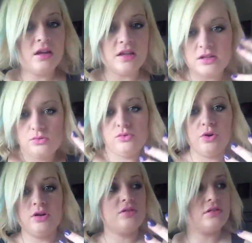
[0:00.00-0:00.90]
it all
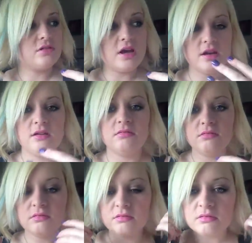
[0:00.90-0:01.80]
grows and
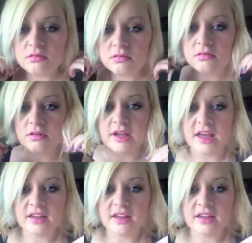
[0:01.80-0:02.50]
yeah